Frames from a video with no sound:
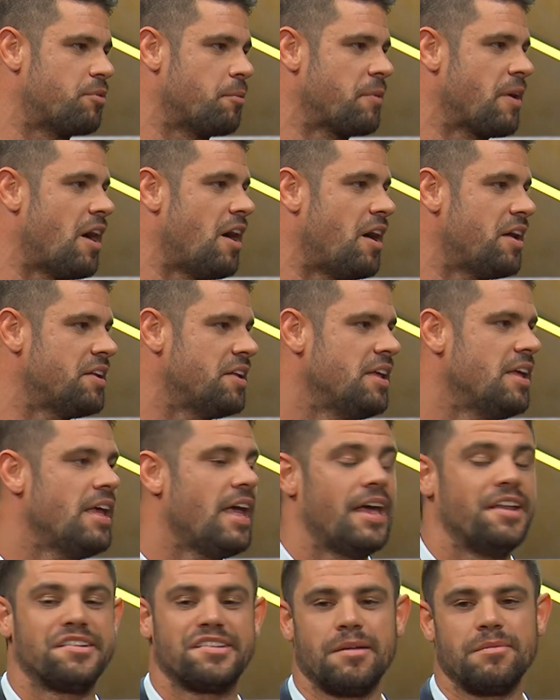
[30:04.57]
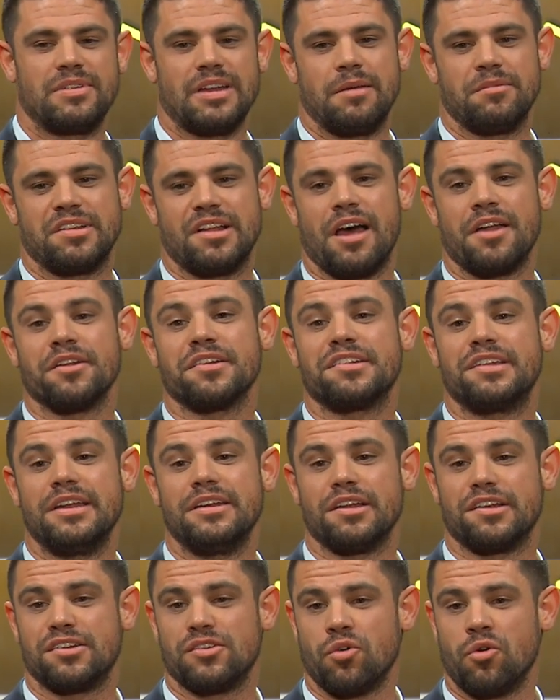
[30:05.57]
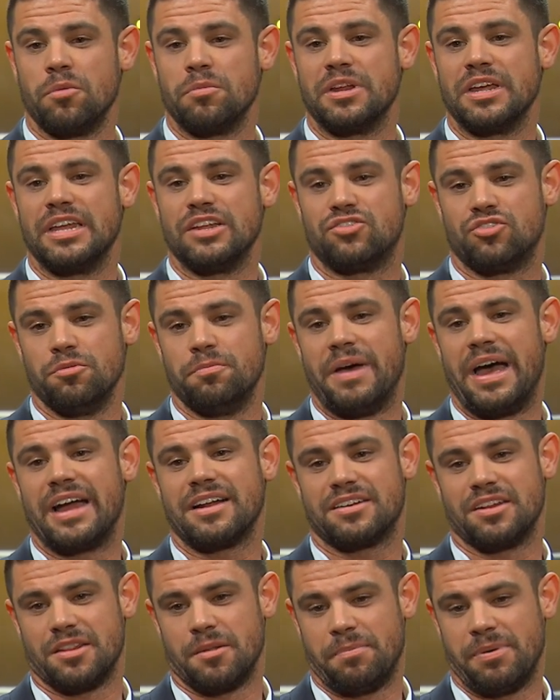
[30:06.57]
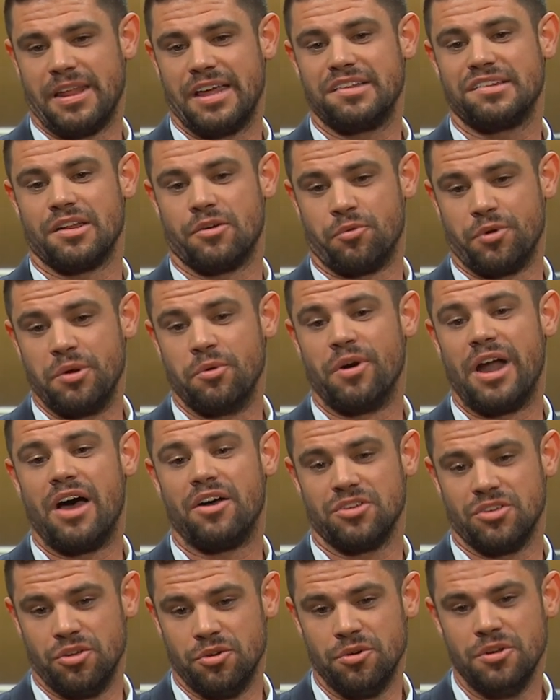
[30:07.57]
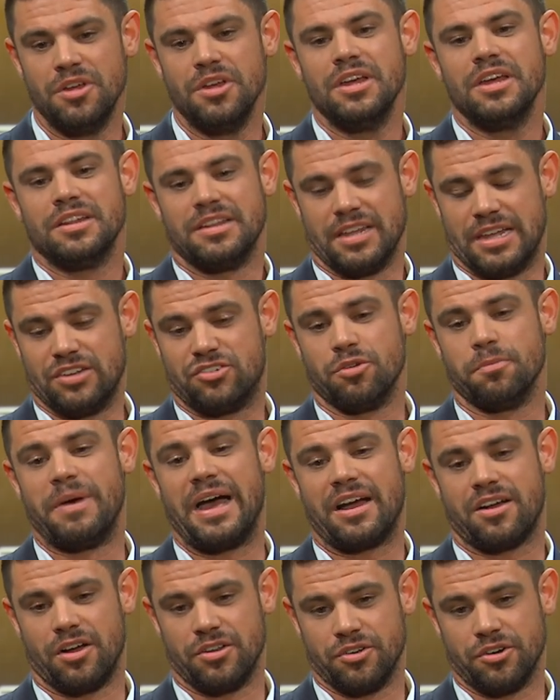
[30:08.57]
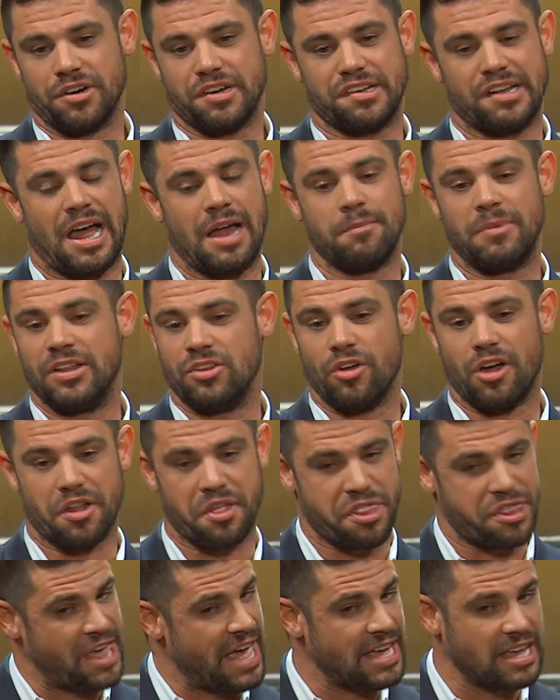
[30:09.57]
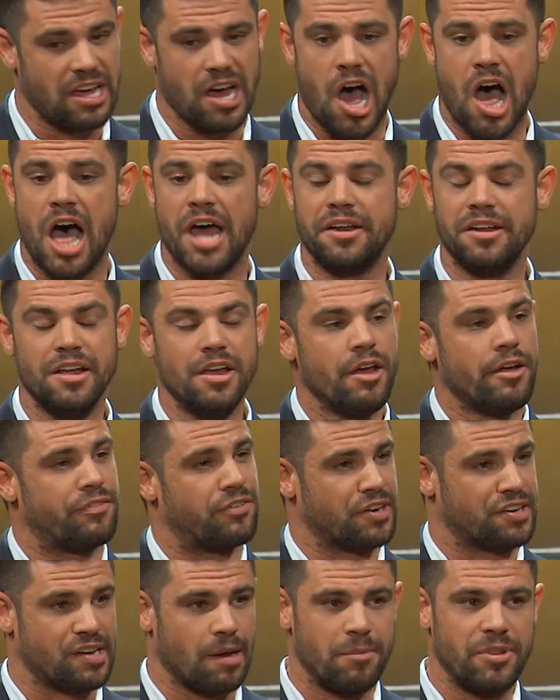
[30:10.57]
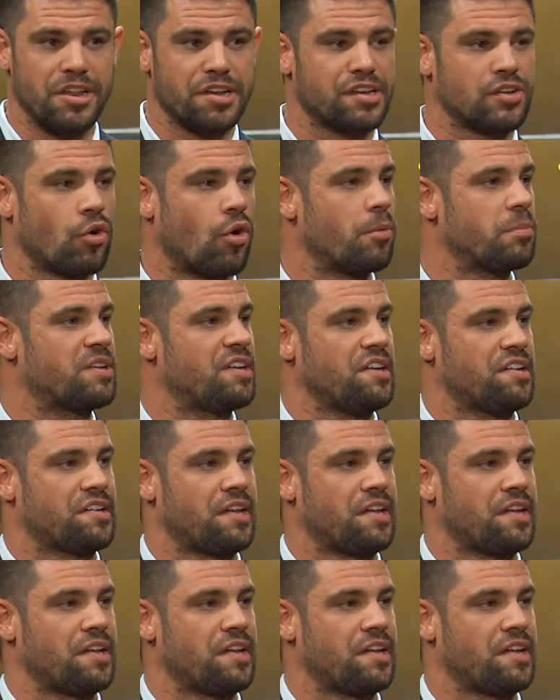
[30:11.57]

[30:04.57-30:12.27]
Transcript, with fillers: from God. And sometimes God will send a storm to get you back to the place and reroute you, to get you back on your assignment. You ought to thank God for some of the storms He